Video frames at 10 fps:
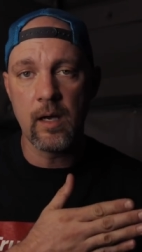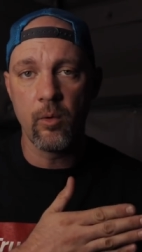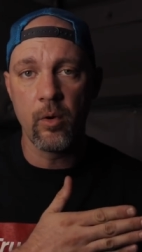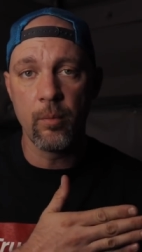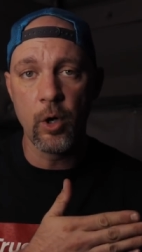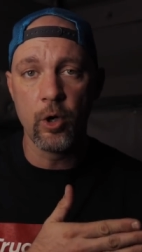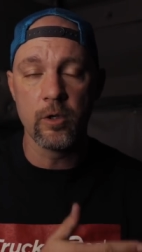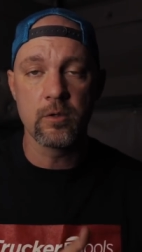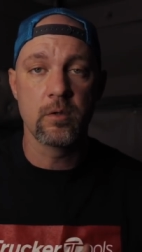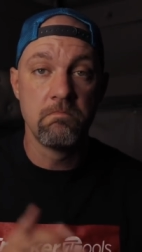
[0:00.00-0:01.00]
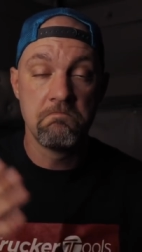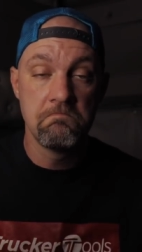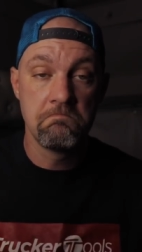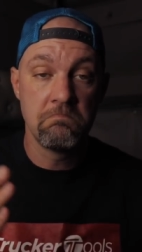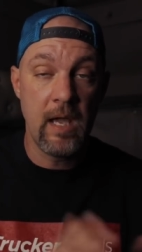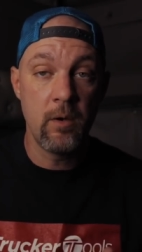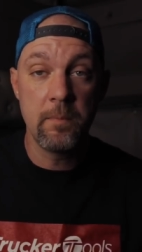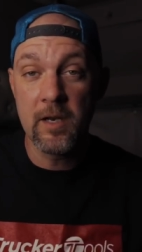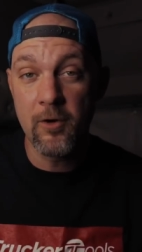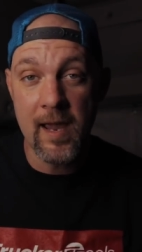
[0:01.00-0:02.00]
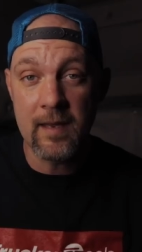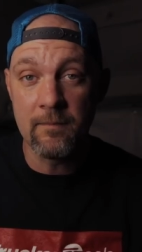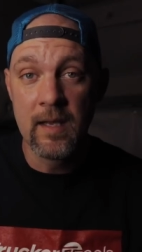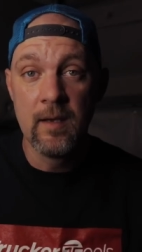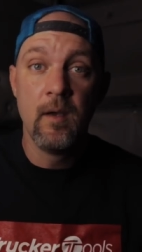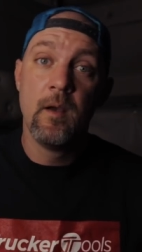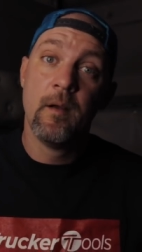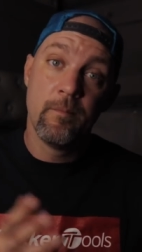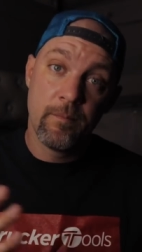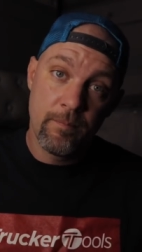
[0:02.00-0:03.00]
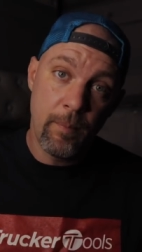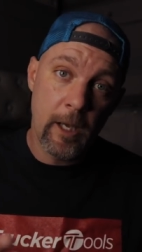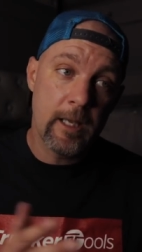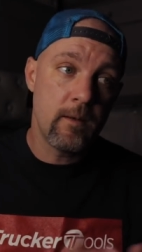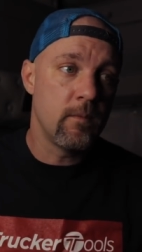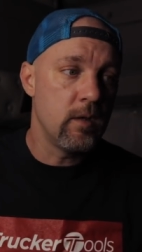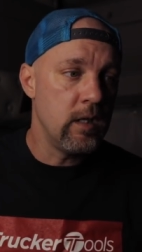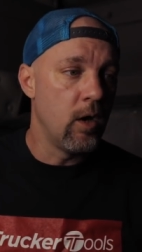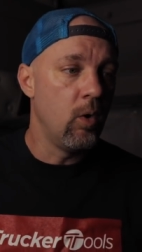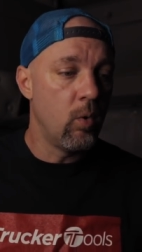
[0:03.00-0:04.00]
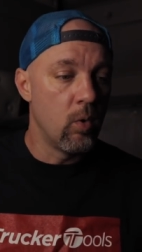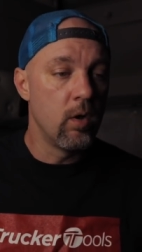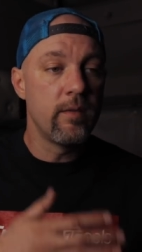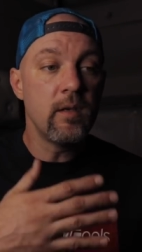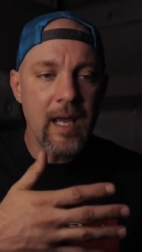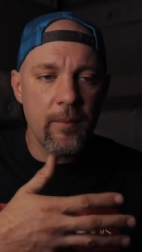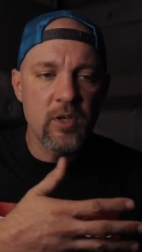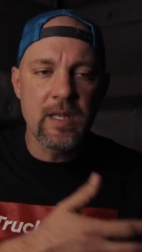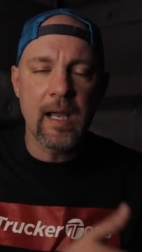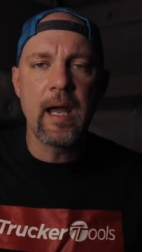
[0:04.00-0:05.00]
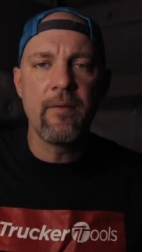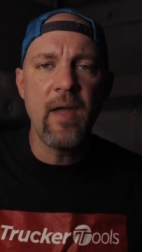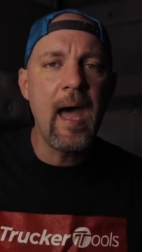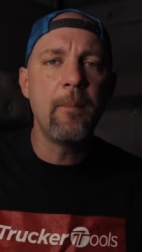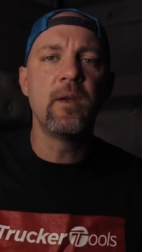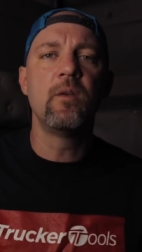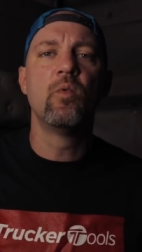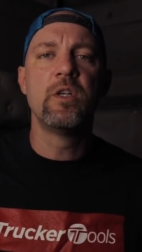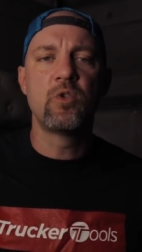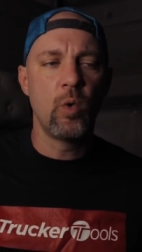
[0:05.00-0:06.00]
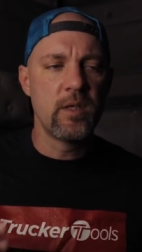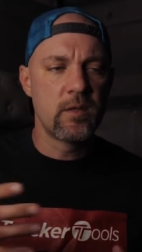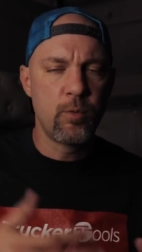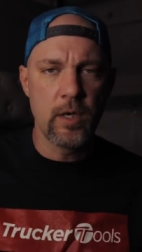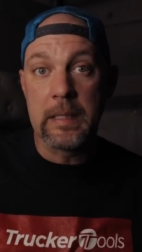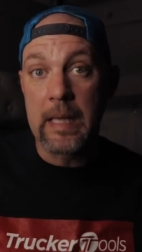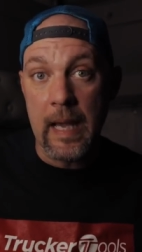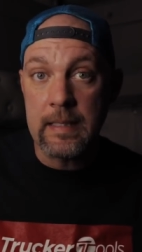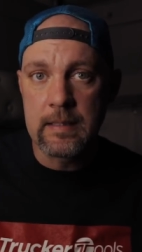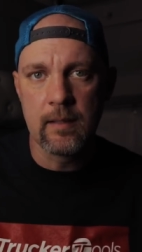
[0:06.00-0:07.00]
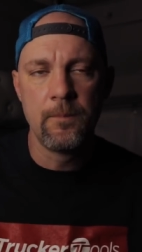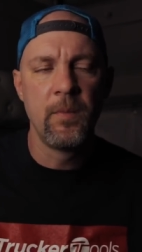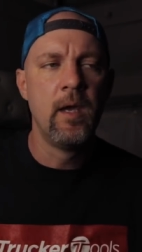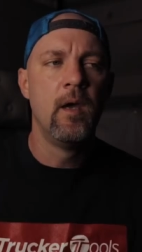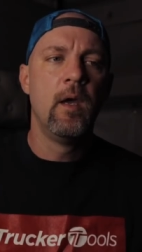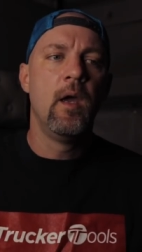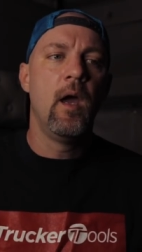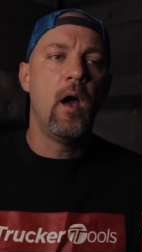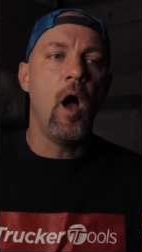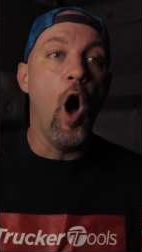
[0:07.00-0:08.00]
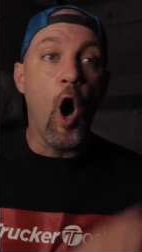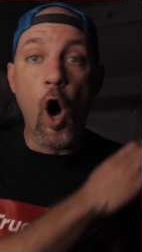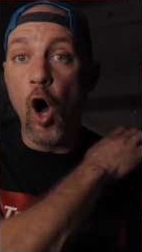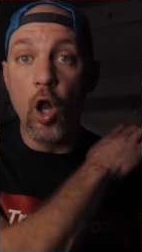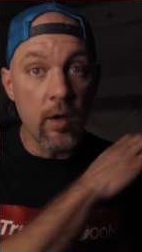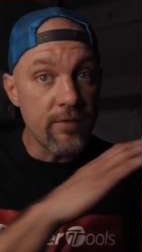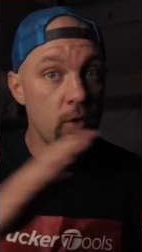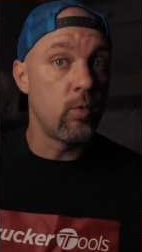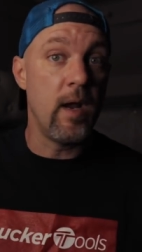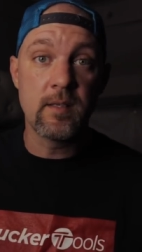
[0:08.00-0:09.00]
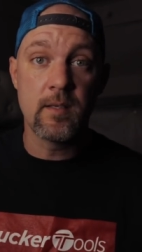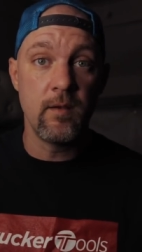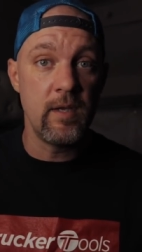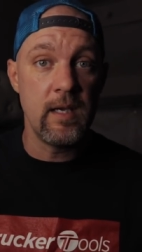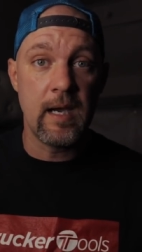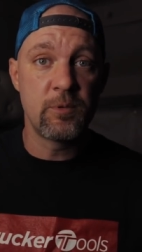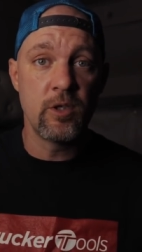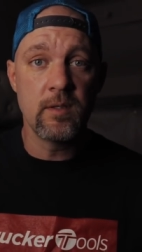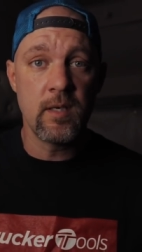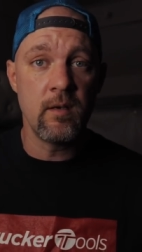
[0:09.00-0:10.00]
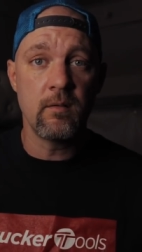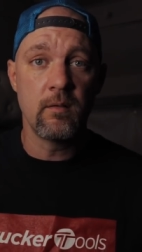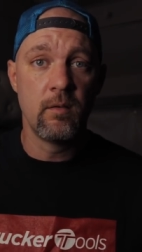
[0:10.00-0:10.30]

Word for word: down the road motors that would have been great but you know or the damage that kind of happened which was pretty light all of the rest of the options here